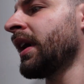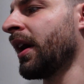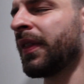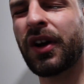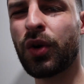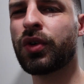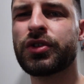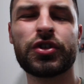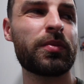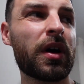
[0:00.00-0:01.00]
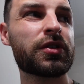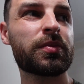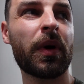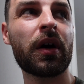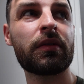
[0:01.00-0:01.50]
yeah, I think I ordered too
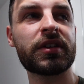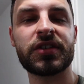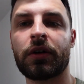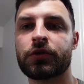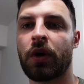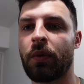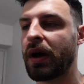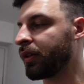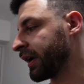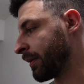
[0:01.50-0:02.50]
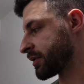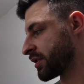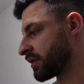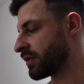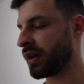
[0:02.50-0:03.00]
much, but it sells quite well on
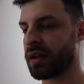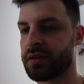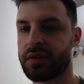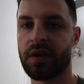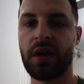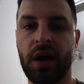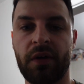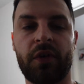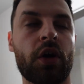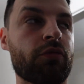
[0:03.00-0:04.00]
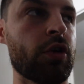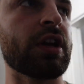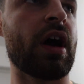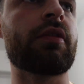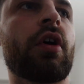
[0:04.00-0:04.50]
Amazon and I've gotten
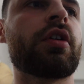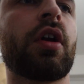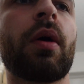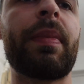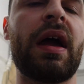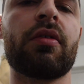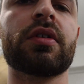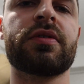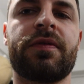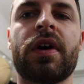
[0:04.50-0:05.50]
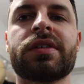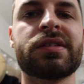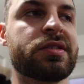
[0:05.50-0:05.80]
really, I've gotten a lot better at finding